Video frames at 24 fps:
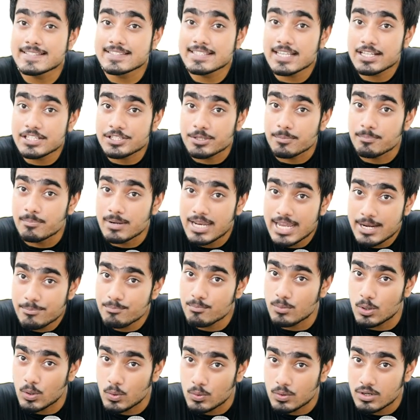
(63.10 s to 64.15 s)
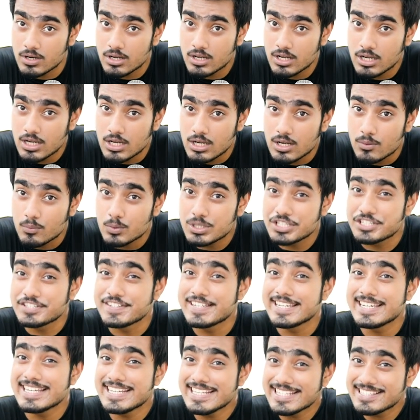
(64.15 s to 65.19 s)
is such a blend mode which
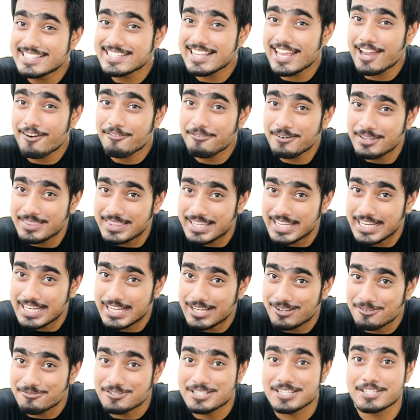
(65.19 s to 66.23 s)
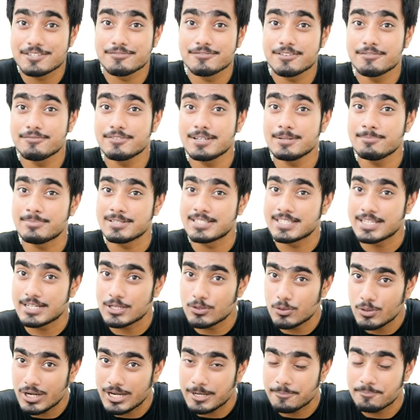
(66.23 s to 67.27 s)
deletes everything which is
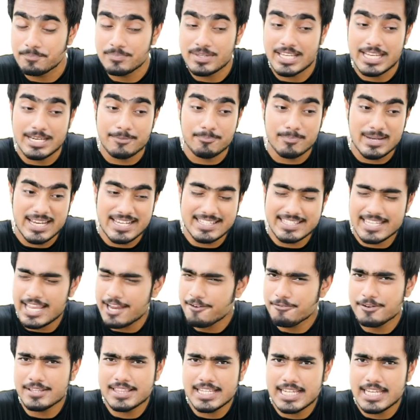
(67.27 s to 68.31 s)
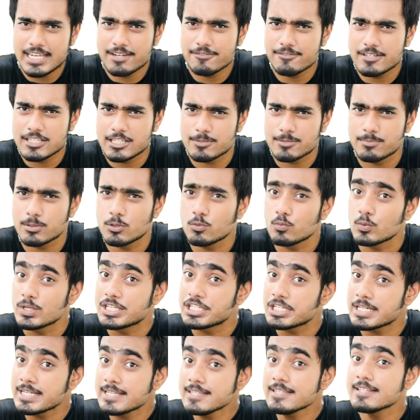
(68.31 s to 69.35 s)
50% gray. It makes everything invisible
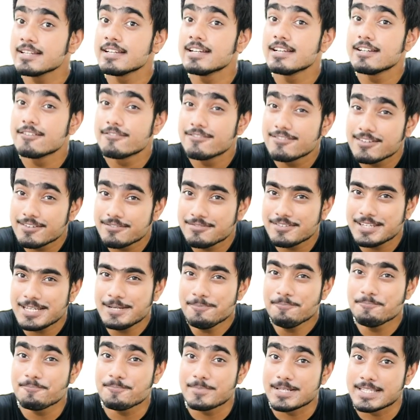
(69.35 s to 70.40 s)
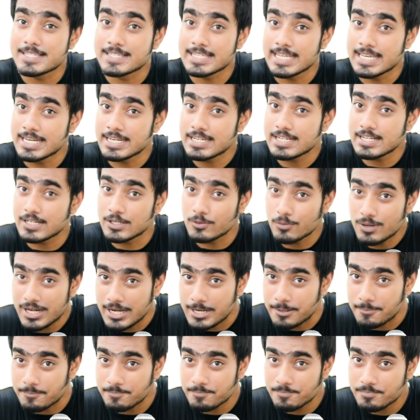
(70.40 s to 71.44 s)
which is 50%
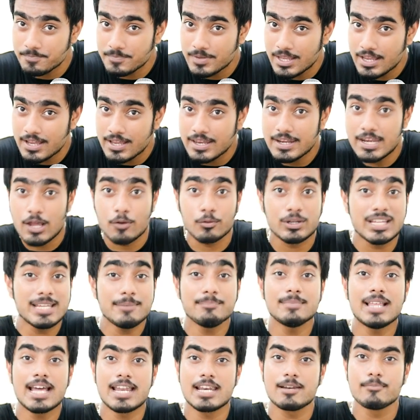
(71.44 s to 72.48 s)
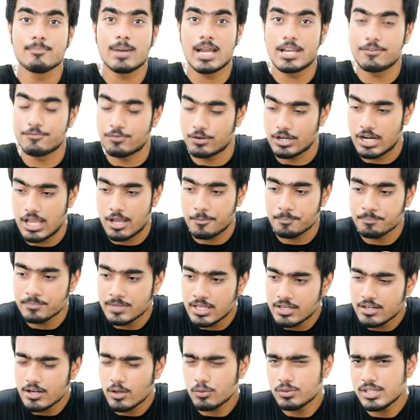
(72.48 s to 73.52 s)
gray. Now, keep that in mind for now.
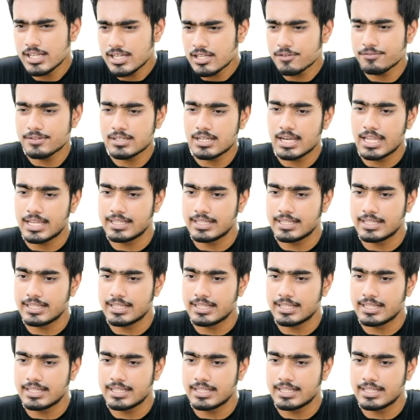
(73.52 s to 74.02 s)
Now think of it